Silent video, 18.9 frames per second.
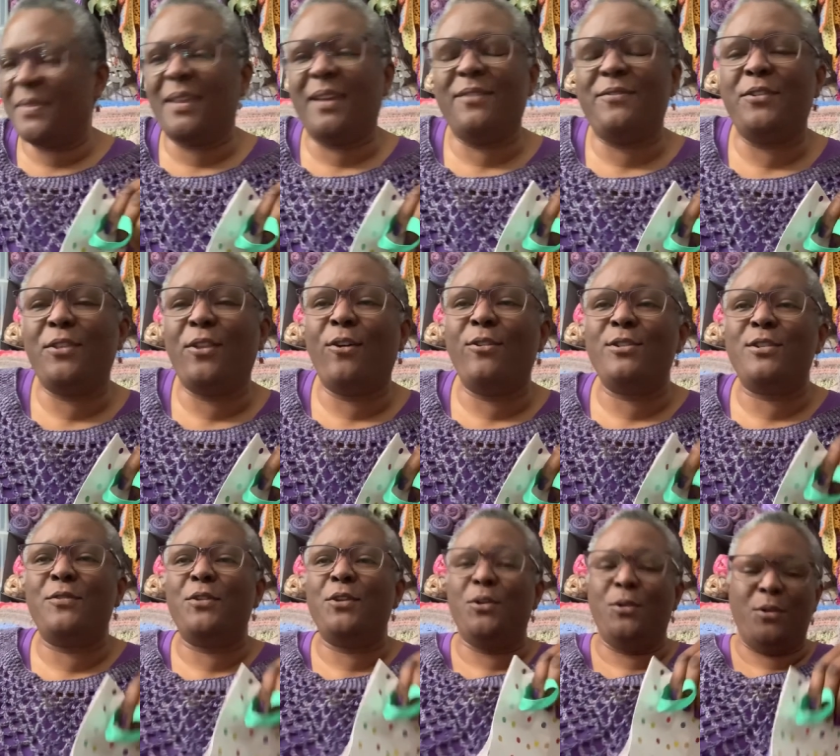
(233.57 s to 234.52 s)
for those
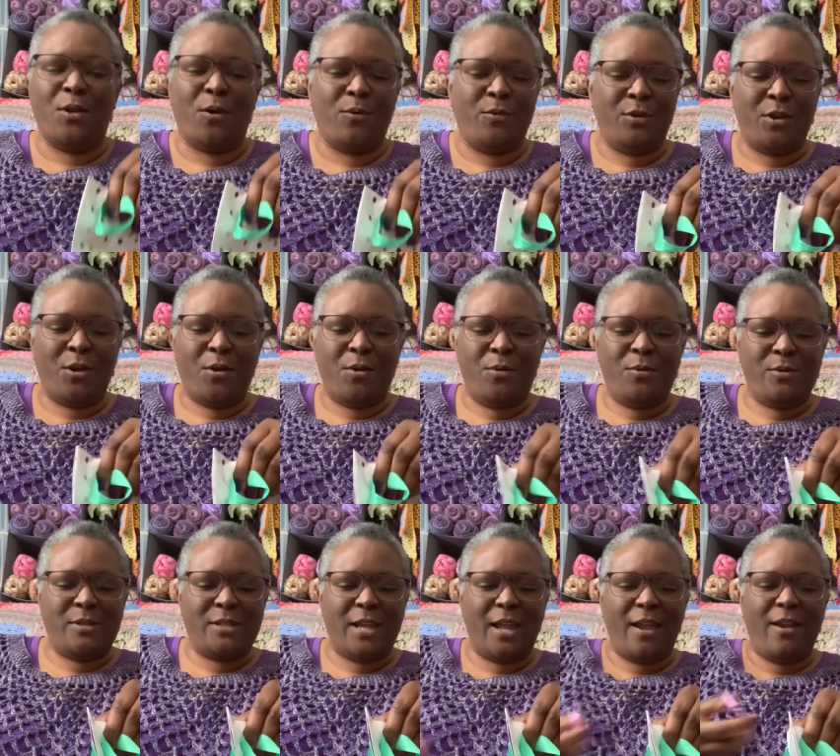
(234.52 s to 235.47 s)
of you who don't know
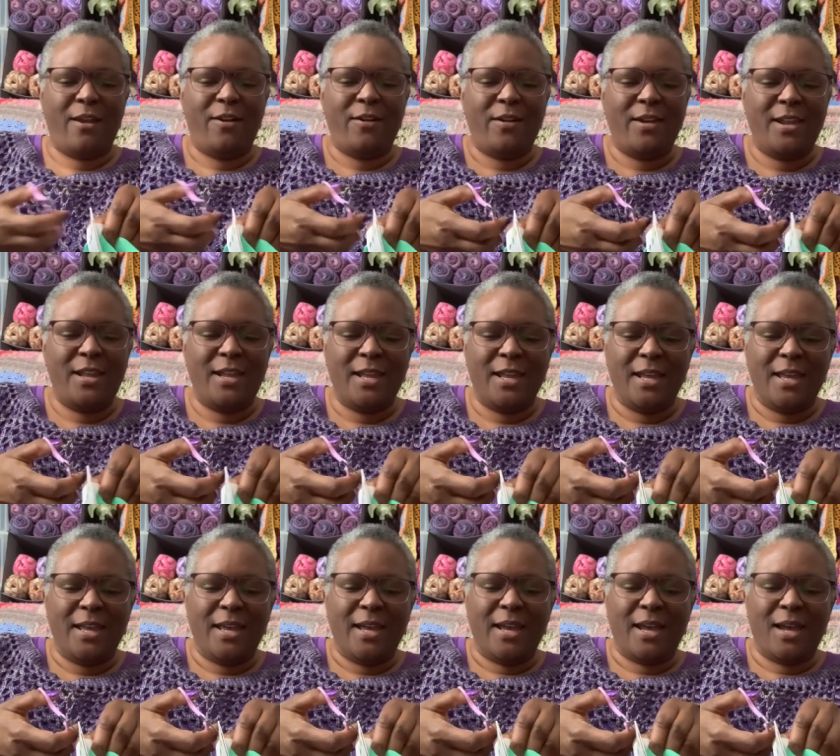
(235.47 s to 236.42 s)
Terry,
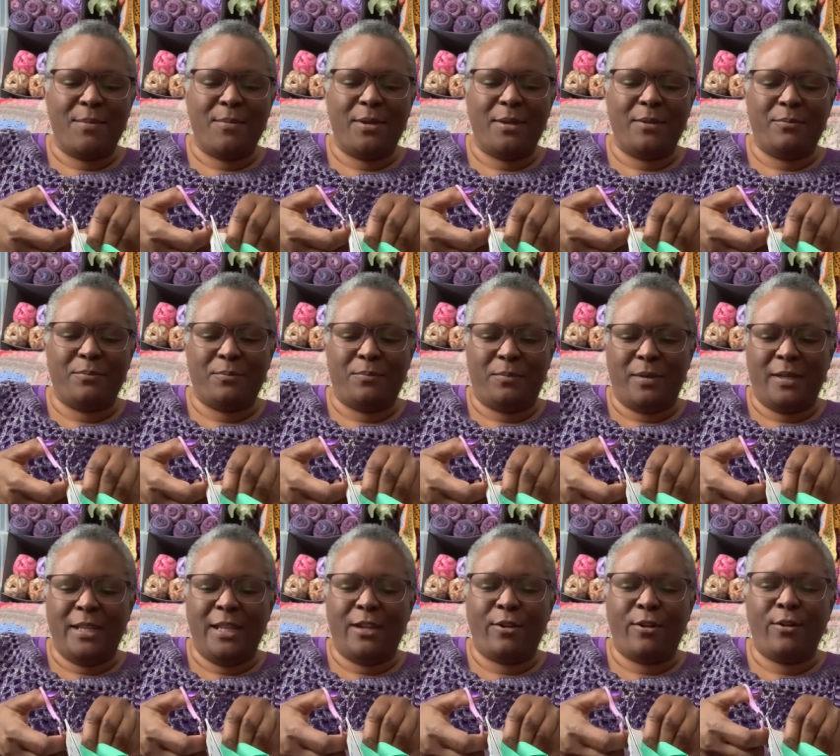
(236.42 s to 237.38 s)
I'm going to
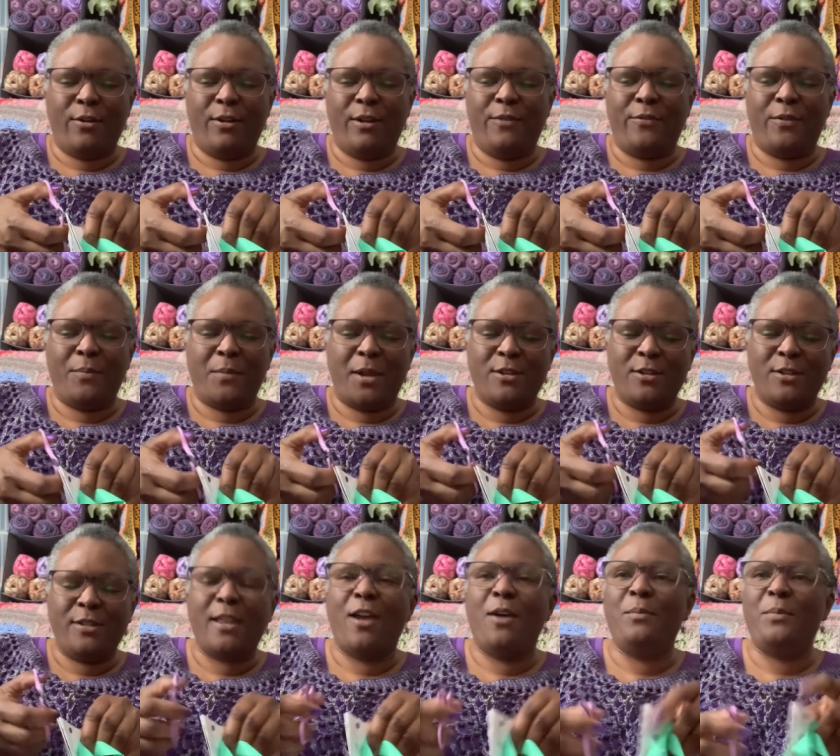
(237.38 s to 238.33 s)
link her information
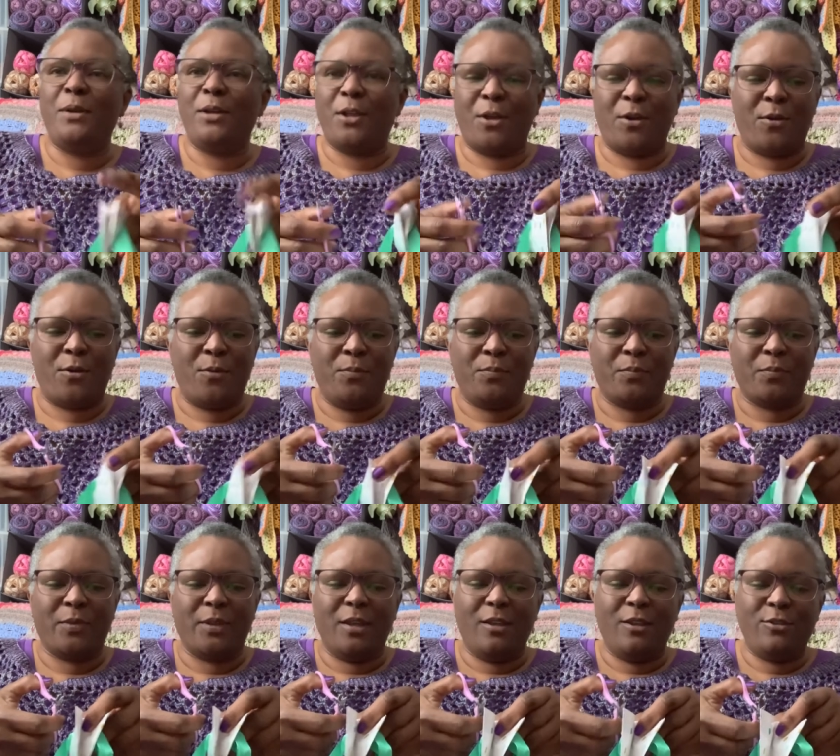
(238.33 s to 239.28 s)
down below,
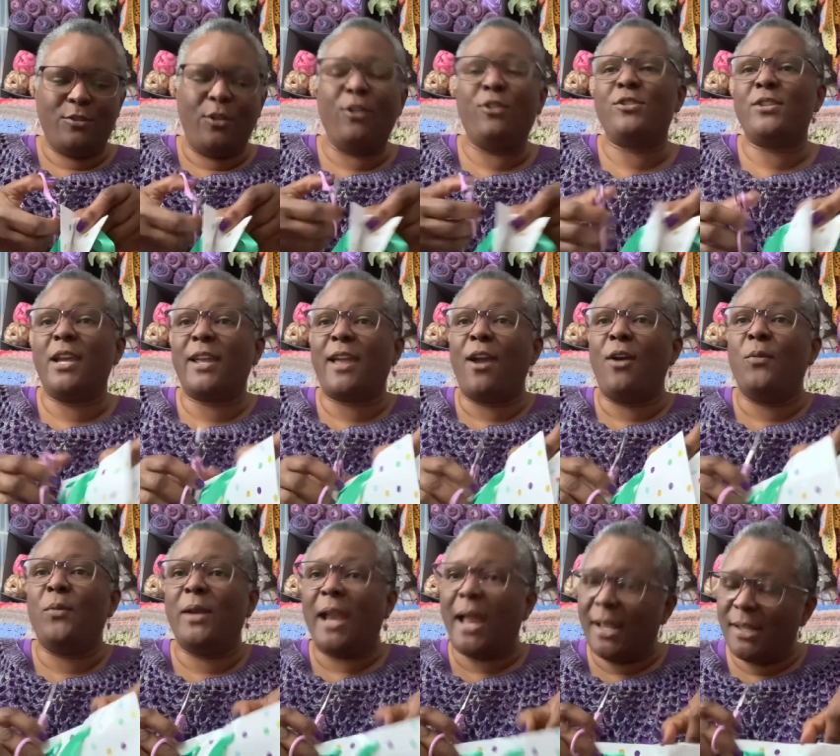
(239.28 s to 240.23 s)
so you can check out
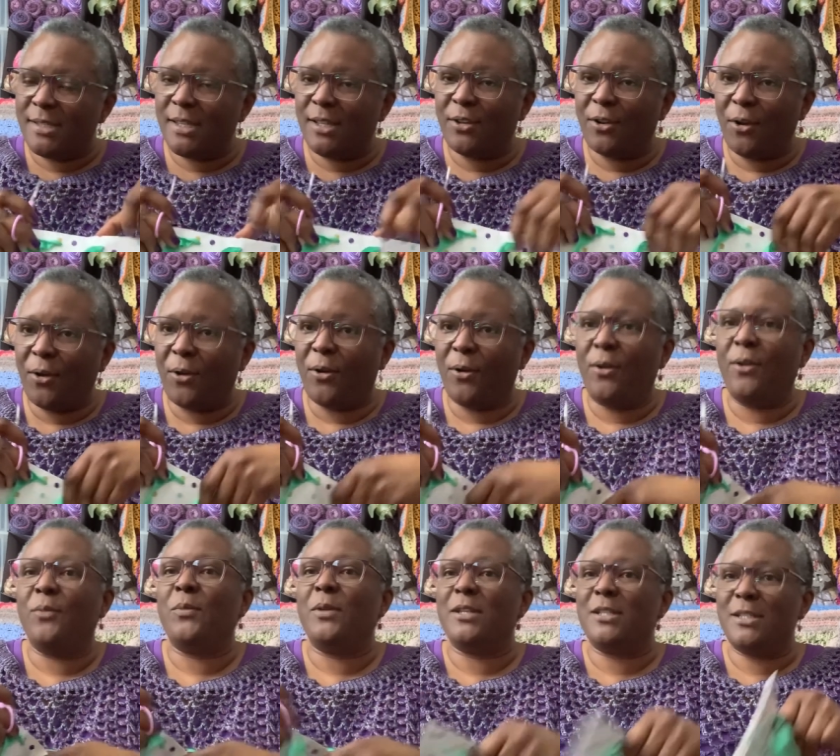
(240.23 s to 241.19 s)
what I sent her
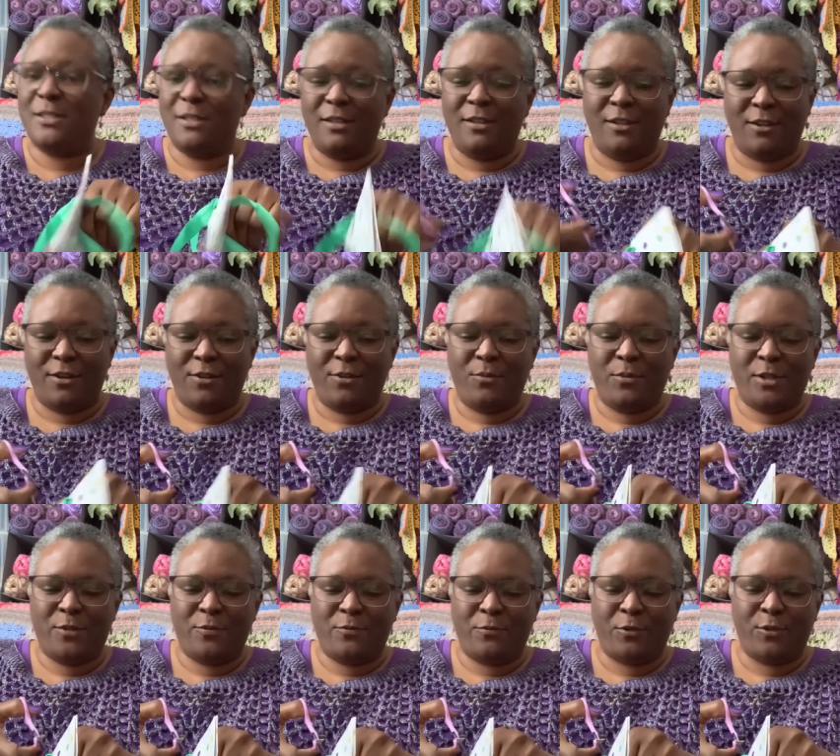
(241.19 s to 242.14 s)
and which, you know,
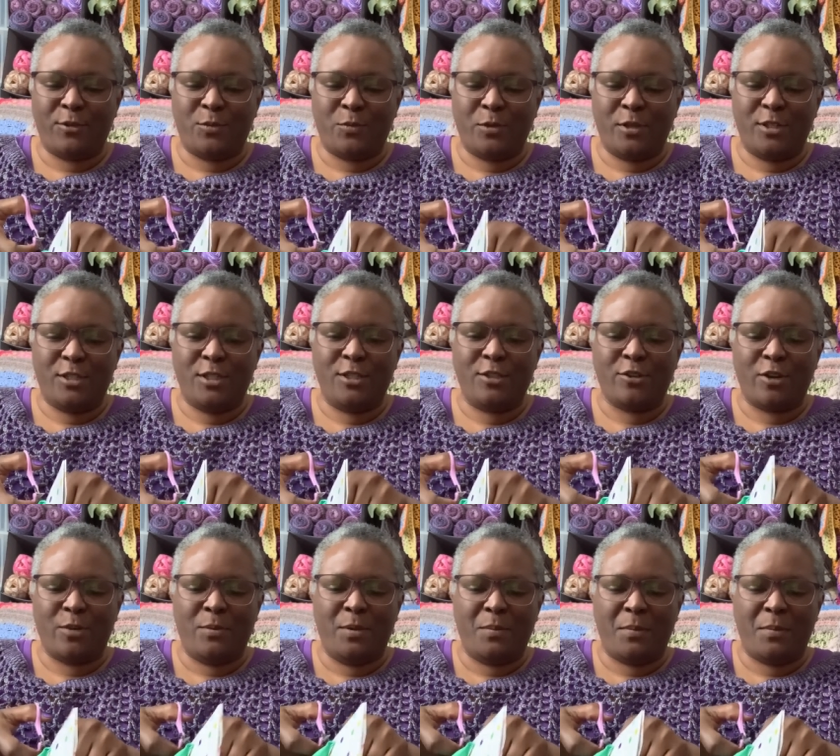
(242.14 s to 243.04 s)
which first one she's going to be